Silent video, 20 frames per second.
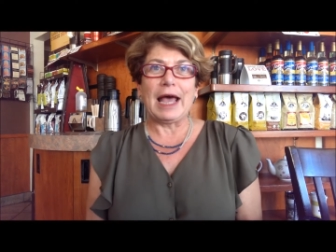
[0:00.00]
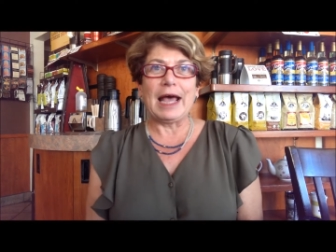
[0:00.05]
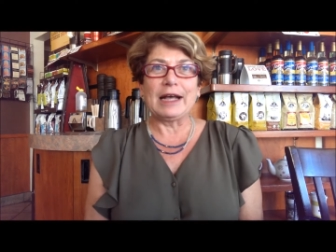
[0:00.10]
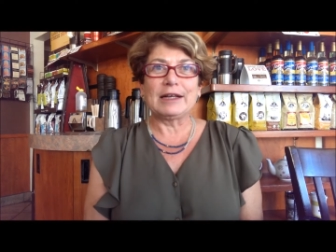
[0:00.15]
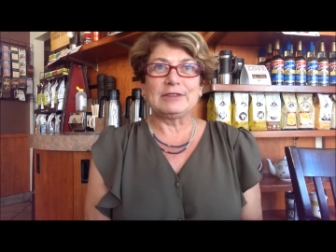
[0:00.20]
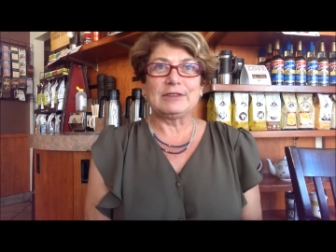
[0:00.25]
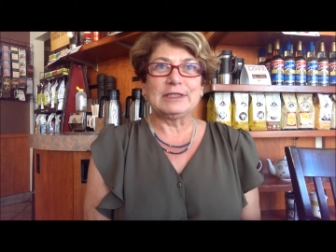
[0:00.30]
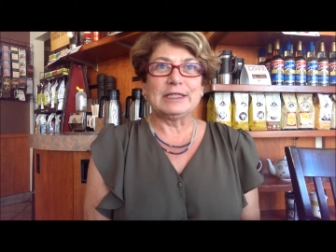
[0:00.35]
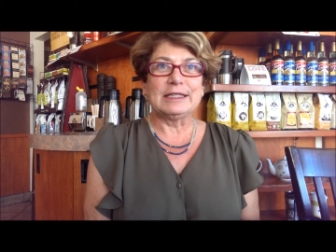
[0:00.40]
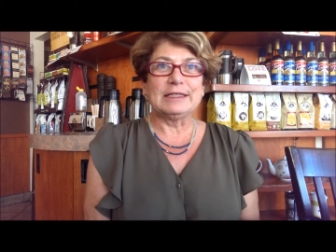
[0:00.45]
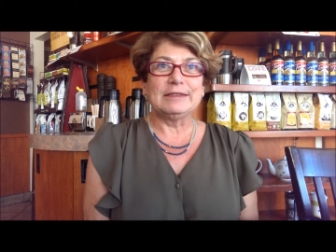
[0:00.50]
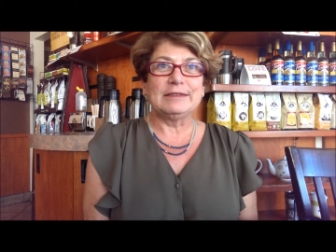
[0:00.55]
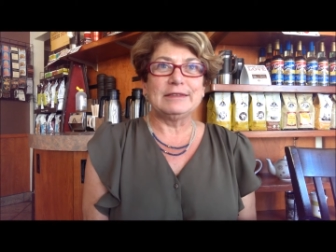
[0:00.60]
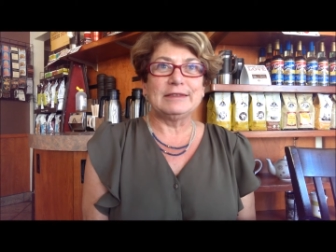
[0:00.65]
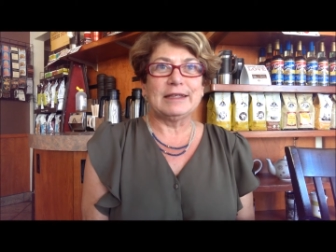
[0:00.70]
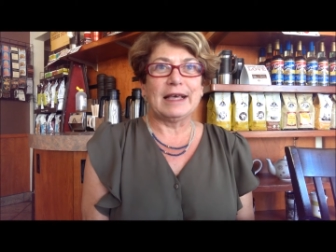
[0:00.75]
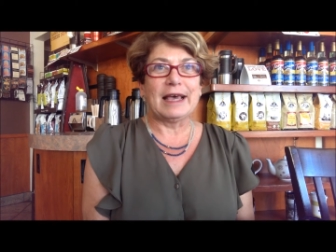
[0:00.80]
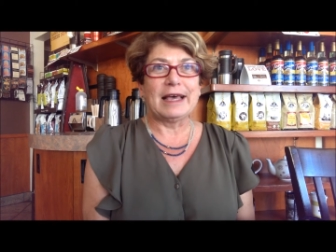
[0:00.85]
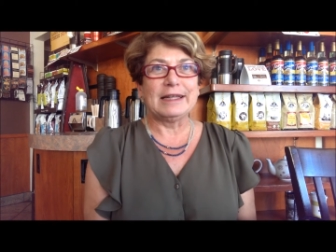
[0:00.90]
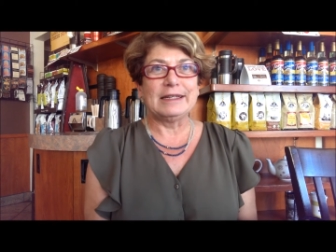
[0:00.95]

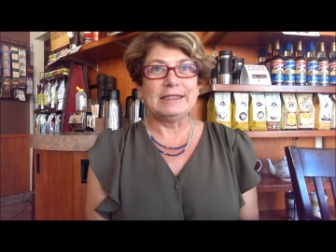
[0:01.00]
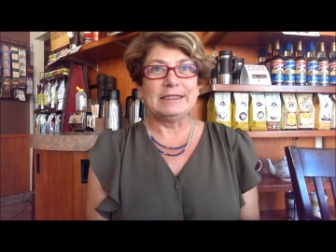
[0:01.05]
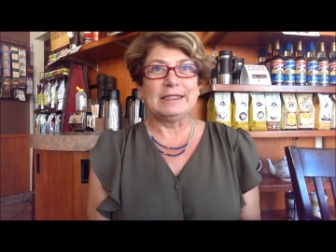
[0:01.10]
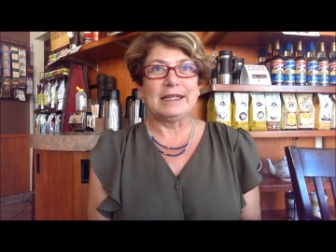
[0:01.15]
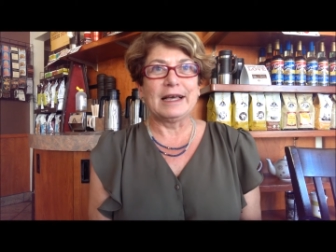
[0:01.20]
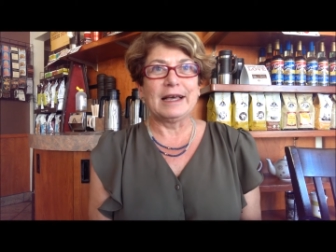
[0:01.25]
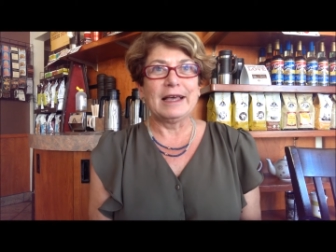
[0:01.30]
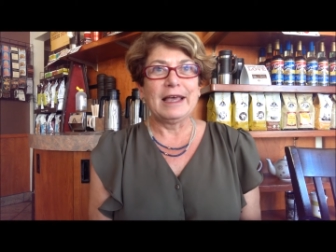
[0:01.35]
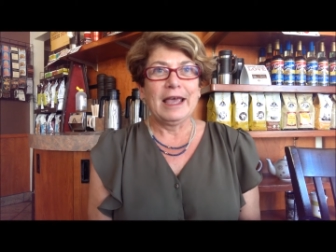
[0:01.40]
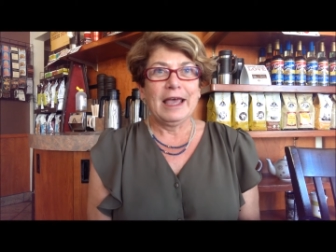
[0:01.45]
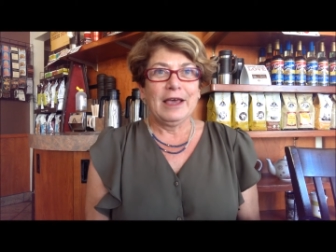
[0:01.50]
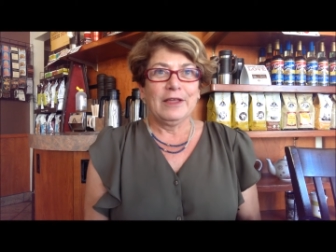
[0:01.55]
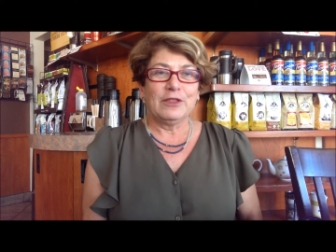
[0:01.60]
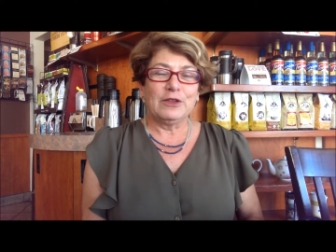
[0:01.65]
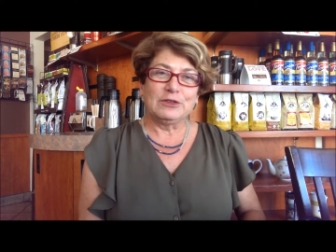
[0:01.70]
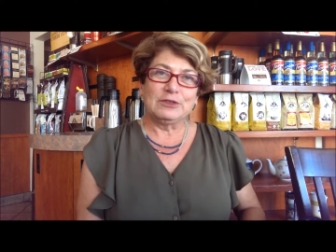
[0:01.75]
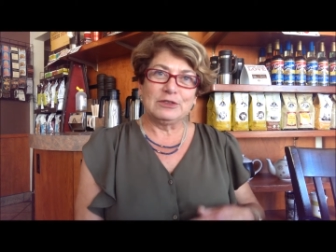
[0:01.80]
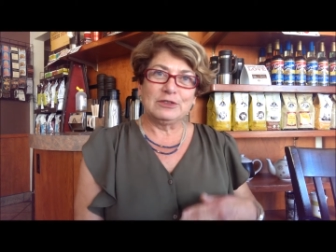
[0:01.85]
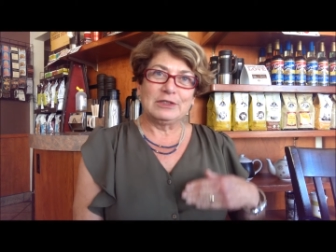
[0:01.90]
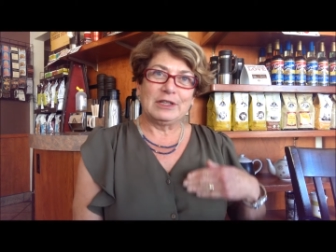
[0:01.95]
accidents and
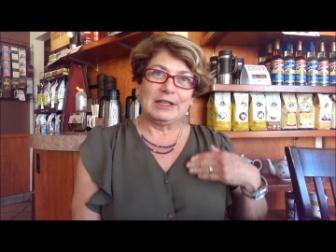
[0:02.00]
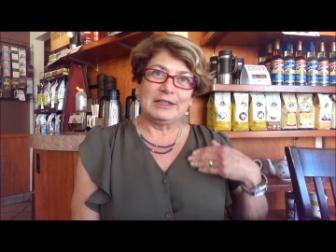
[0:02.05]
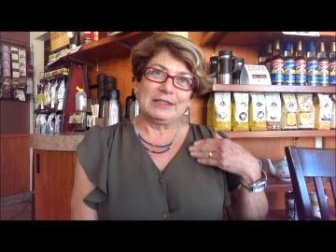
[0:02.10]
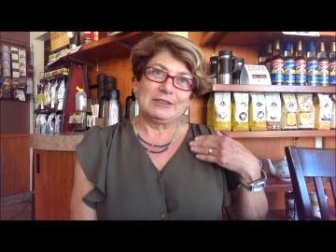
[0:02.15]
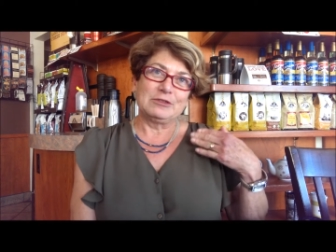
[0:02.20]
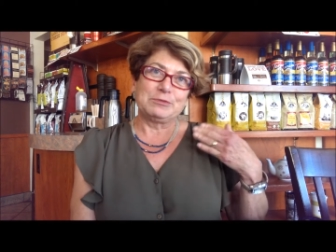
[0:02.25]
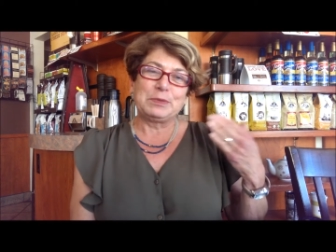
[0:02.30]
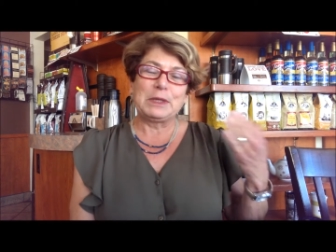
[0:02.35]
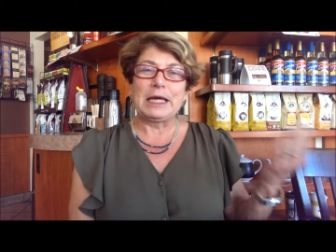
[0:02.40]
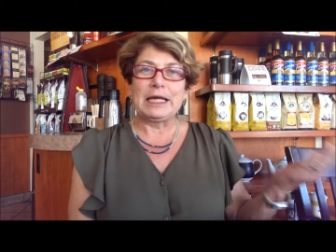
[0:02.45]
that's